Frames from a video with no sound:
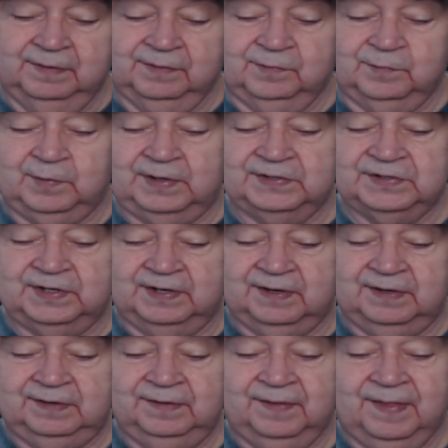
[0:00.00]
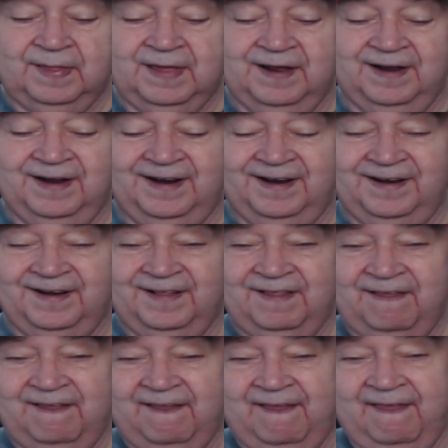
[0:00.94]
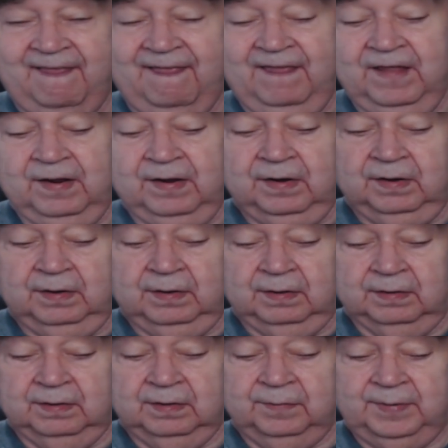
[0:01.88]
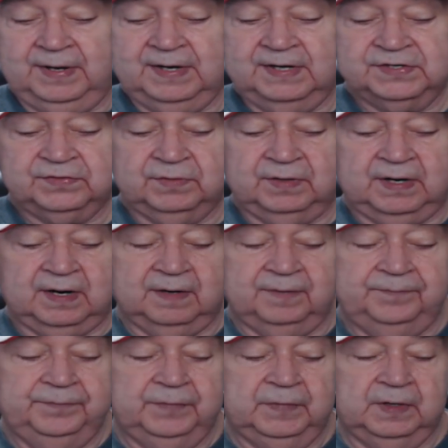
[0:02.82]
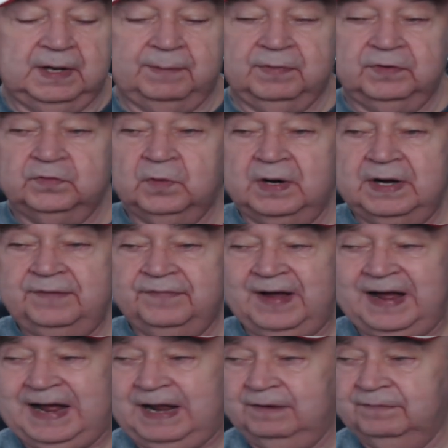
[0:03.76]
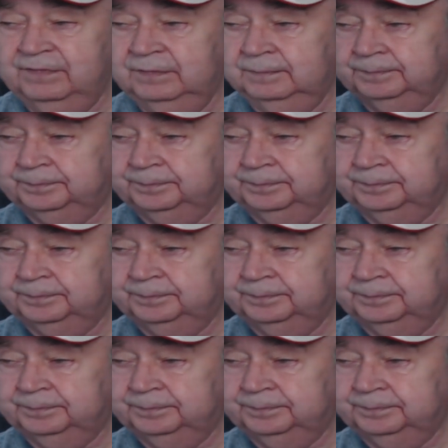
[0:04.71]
Crazy, huh? A little bit of history there. Number 25.